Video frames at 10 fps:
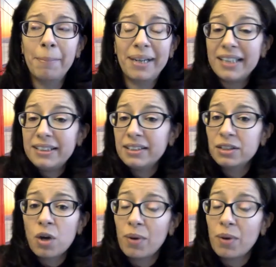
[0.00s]
I didn't
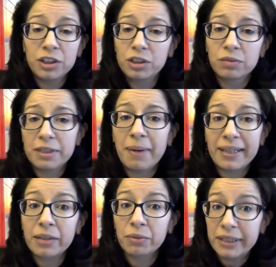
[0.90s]
know what to do with my
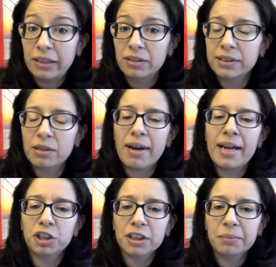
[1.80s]
career. So I
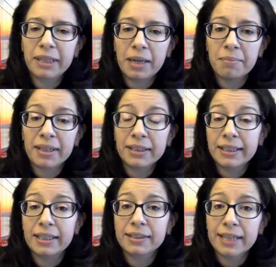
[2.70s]
actually became a
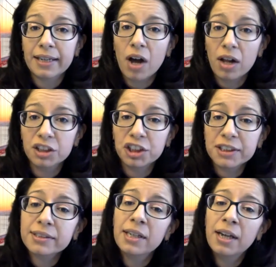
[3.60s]
clinical
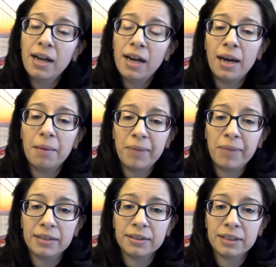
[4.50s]
psychologist
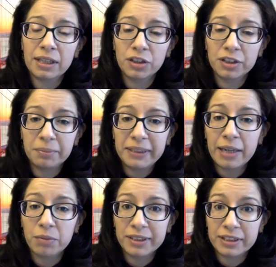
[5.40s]
and earned a
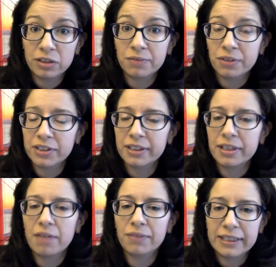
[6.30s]
BA with the University
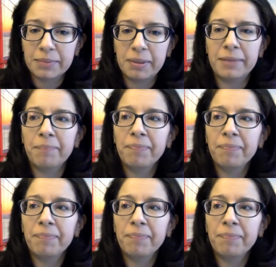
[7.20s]
of Lisbon.